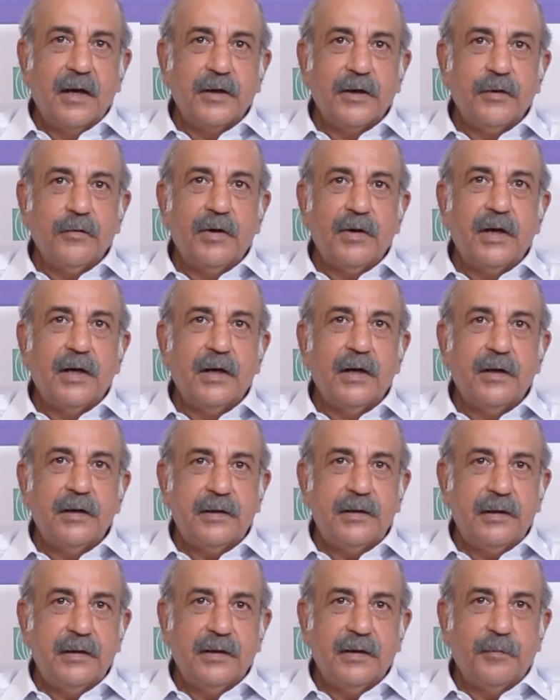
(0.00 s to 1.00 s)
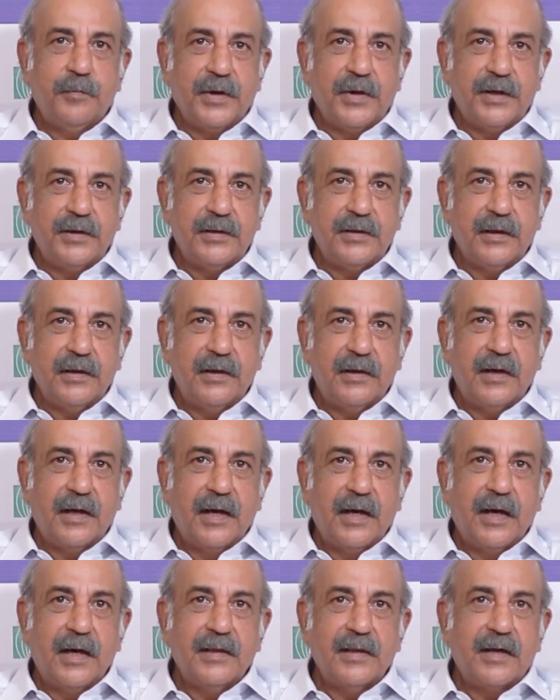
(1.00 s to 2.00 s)
you will hurt the patient,
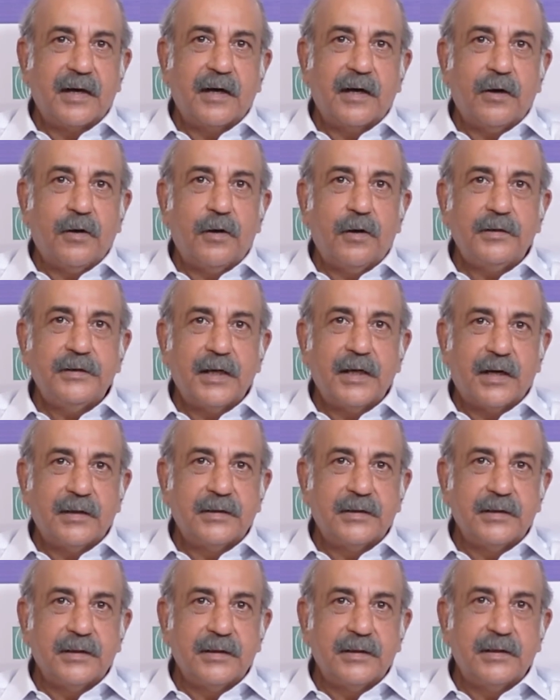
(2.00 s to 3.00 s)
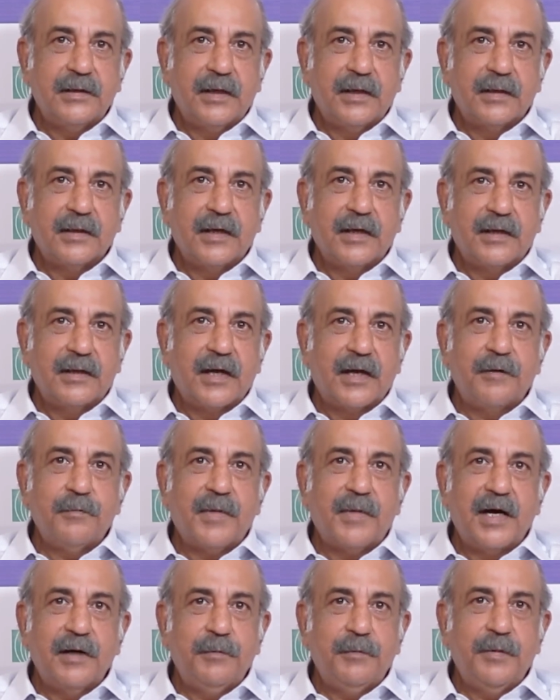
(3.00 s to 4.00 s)
and there are all chances that that
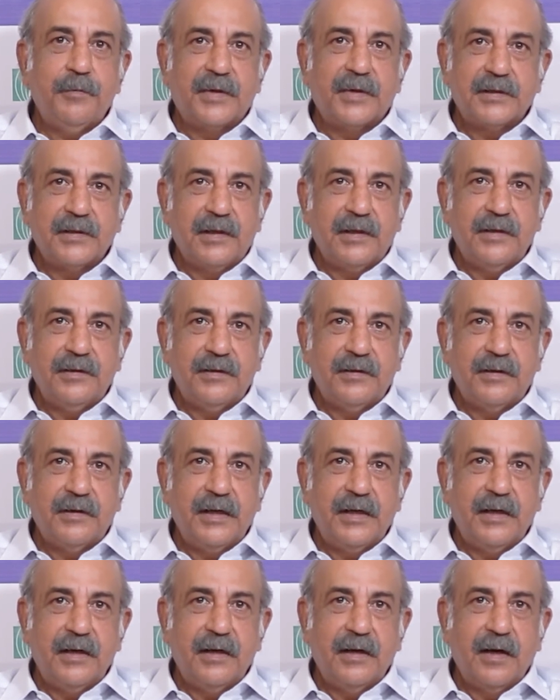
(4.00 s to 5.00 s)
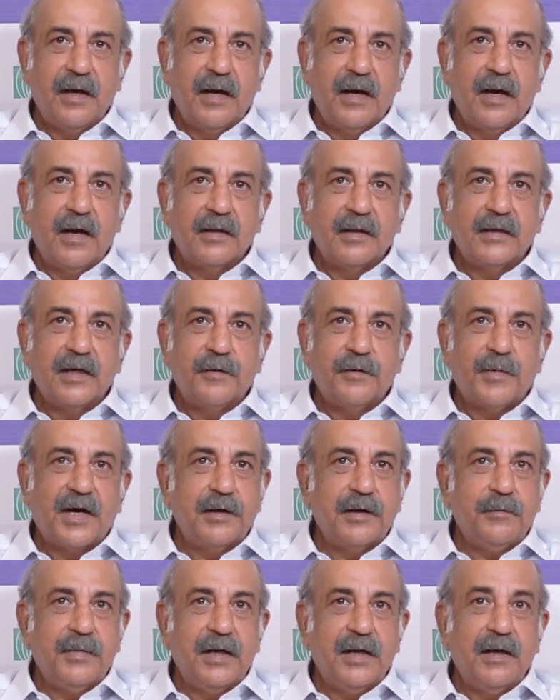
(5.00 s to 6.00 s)
might be muscle injury, there
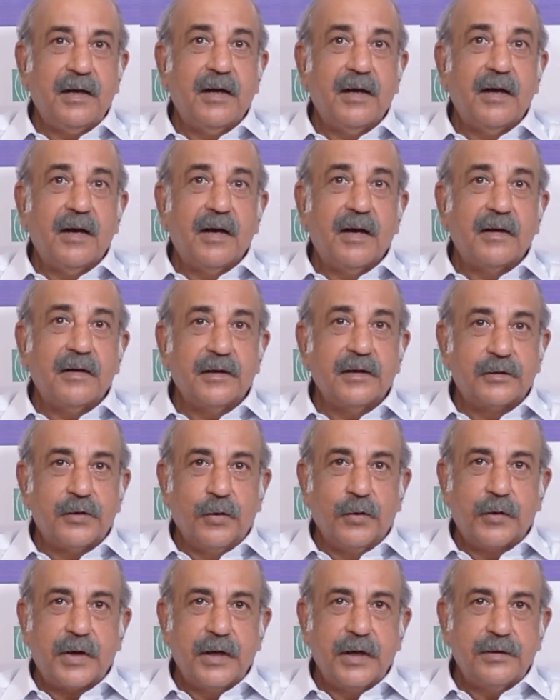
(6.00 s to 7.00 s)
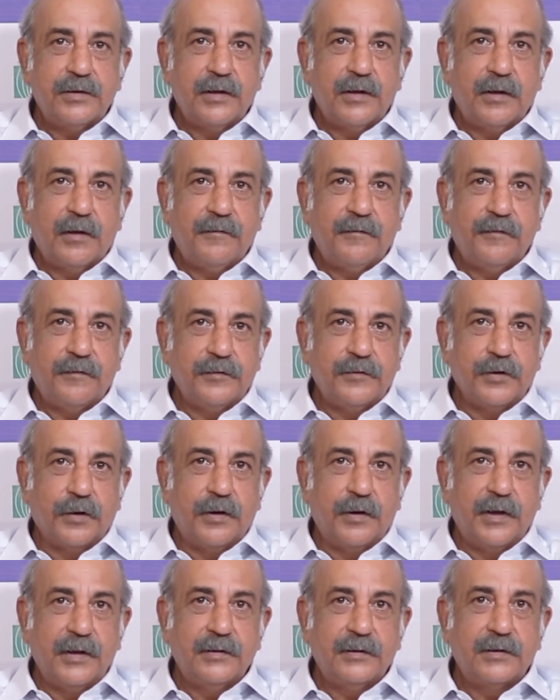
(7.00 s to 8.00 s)
might be dislocation of
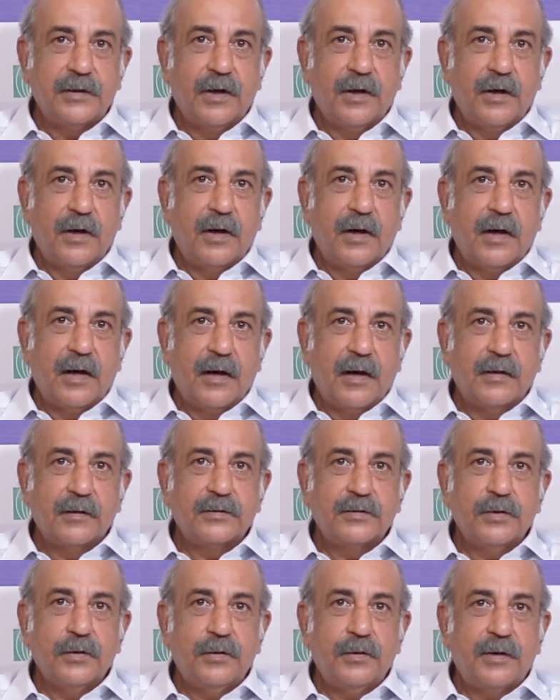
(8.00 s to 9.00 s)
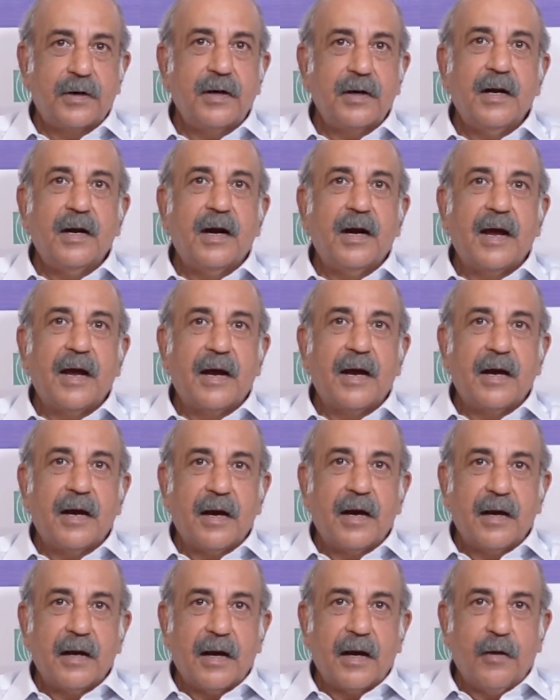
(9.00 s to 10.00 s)
joints. So
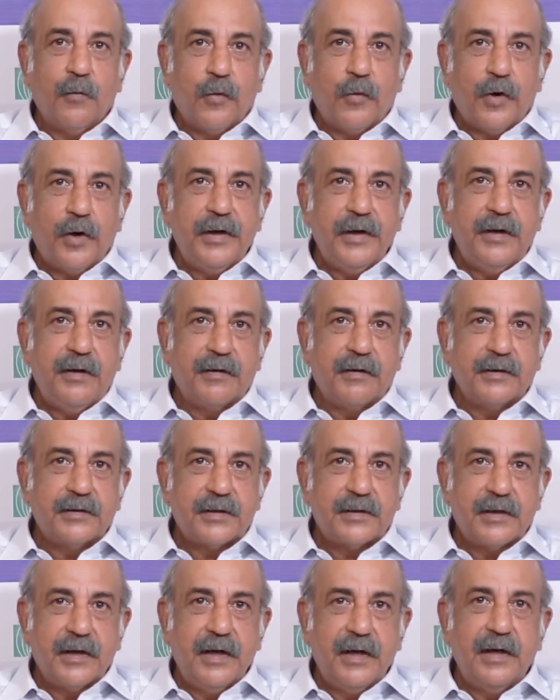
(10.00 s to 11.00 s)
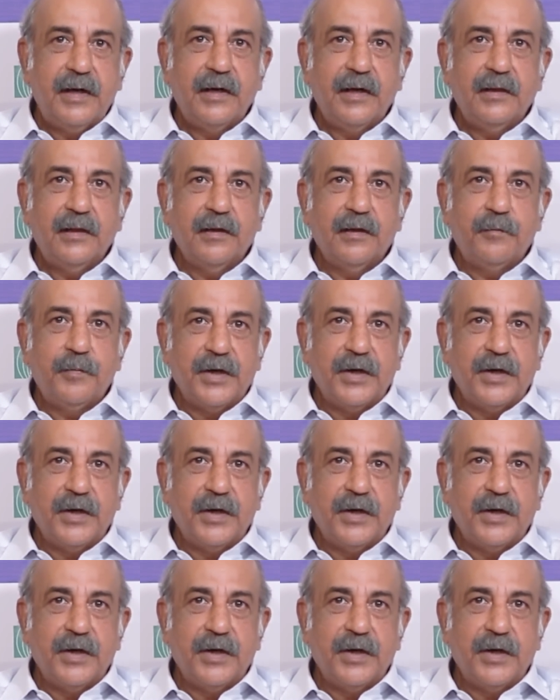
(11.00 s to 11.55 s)
avoid restraining the